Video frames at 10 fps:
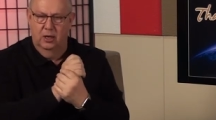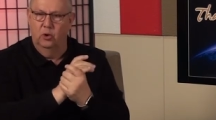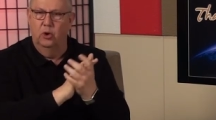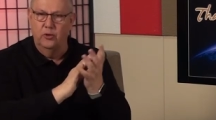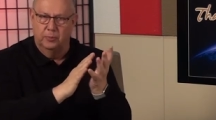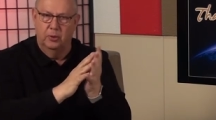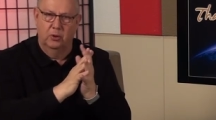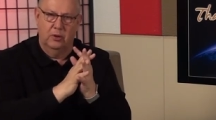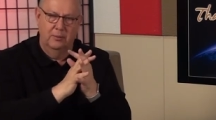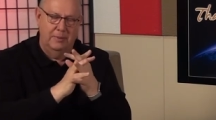on the
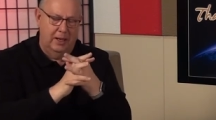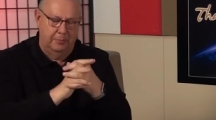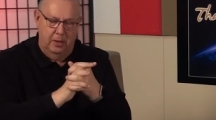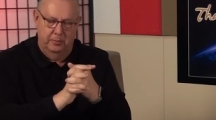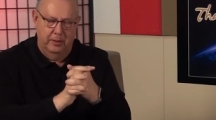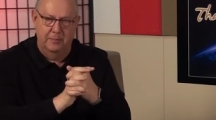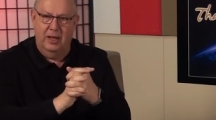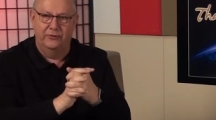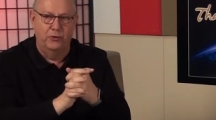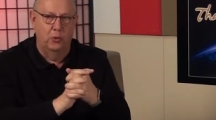program back probably
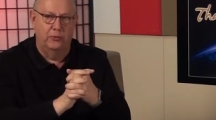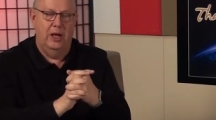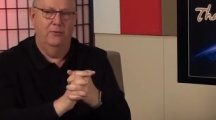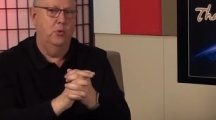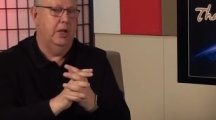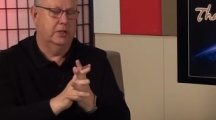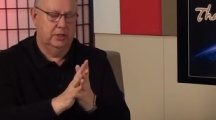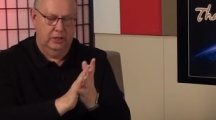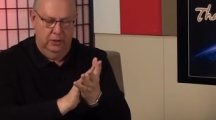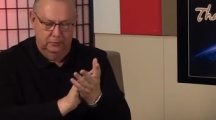about four or five
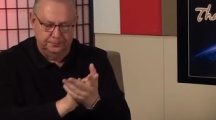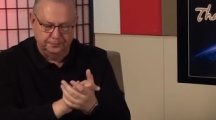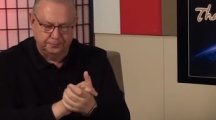weeks ago.